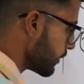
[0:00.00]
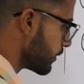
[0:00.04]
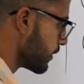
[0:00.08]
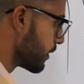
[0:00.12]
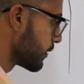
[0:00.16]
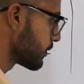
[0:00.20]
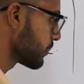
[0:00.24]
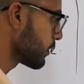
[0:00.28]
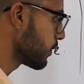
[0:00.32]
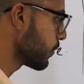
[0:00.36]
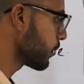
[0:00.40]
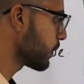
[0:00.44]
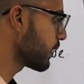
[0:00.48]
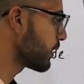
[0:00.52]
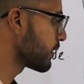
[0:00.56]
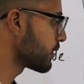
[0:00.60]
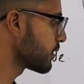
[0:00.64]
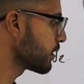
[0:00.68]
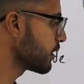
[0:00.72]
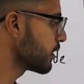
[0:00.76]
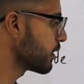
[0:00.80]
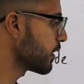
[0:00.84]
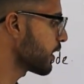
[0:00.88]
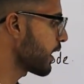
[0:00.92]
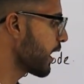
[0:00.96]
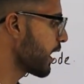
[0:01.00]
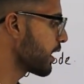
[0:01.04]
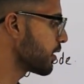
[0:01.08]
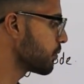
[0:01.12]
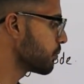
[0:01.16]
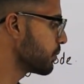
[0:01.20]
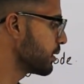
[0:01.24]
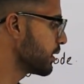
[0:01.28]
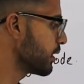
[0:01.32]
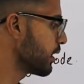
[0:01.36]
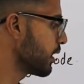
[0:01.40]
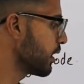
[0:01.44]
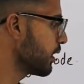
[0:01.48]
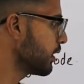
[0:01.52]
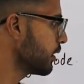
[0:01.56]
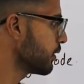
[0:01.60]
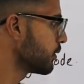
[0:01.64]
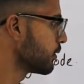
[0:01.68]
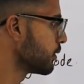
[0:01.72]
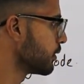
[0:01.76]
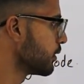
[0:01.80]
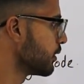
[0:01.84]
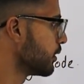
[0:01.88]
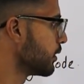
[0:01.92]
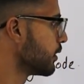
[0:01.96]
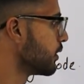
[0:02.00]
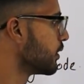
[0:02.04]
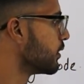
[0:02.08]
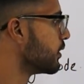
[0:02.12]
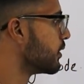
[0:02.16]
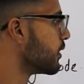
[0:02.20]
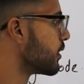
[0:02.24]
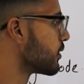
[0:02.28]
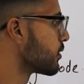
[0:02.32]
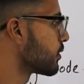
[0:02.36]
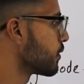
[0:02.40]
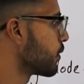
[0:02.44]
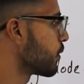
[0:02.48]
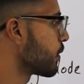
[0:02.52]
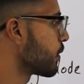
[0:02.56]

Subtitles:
This location can be K, this